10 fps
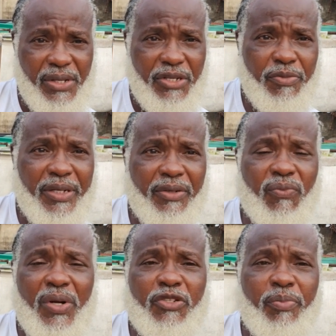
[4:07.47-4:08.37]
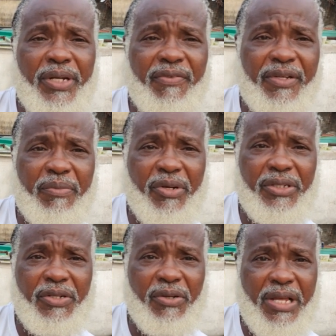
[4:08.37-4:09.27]
You might not want to believe it, but
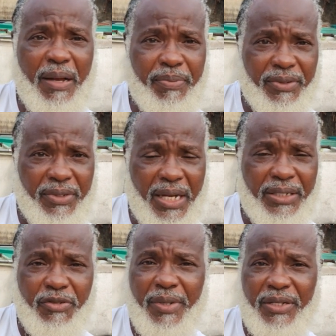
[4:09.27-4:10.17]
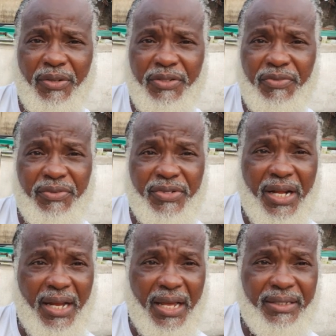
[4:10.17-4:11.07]
it does happen, and you might not even
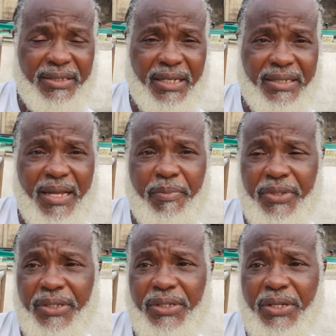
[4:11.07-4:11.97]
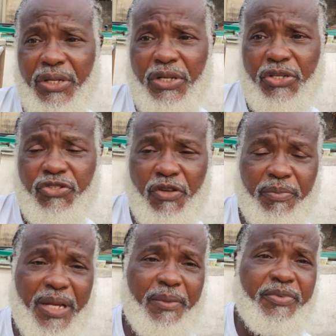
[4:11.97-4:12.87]
realize that it's happening.
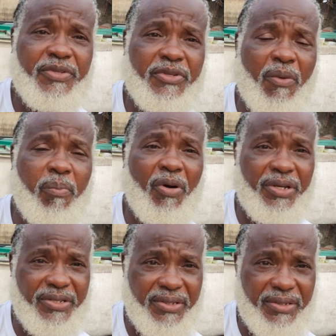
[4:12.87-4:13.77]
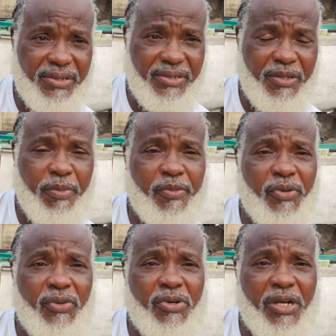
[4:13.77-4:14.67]
Sometimes your boys, the people
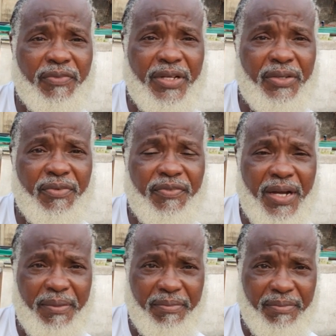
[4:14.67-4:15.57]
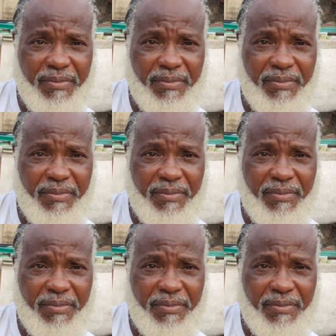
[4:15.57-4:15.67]
who look after your farm,